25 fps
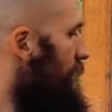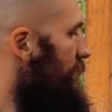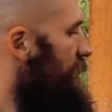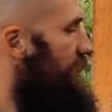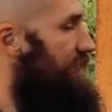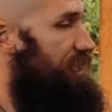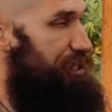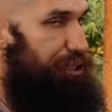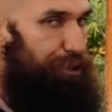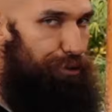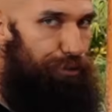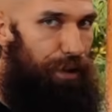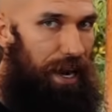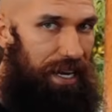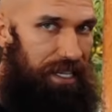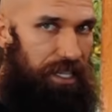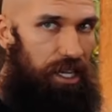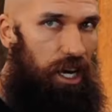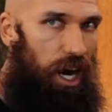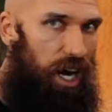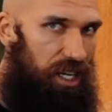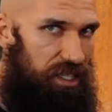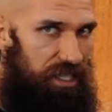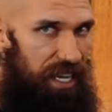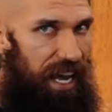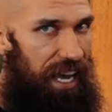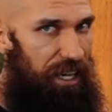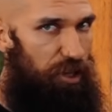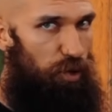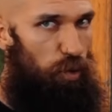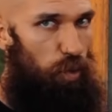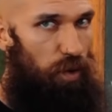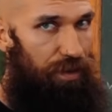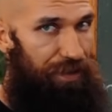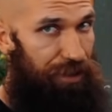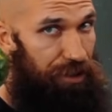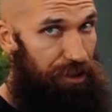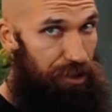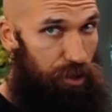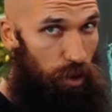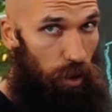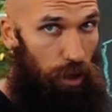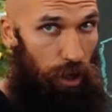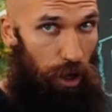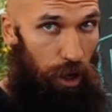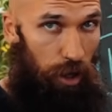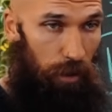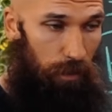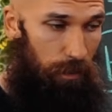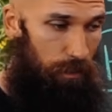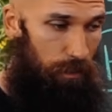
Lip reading: in direct contact with the soil.